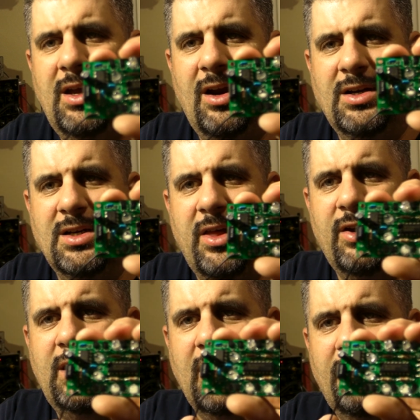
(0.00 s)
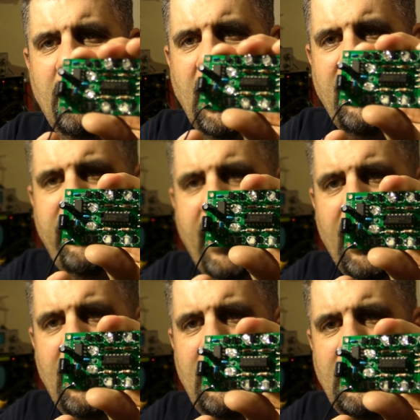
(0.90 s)
Here's another kit from
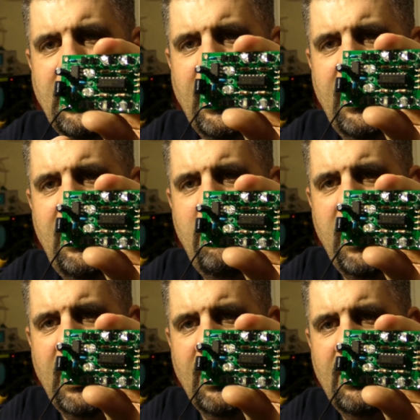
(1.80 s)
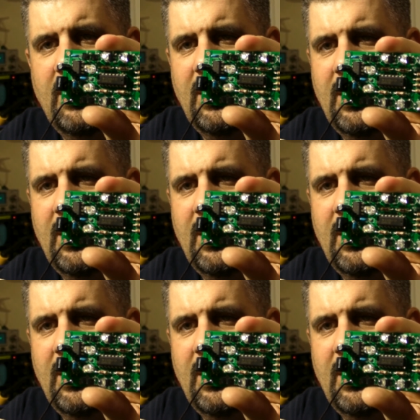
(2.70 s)
Nightfire, the LED beacon.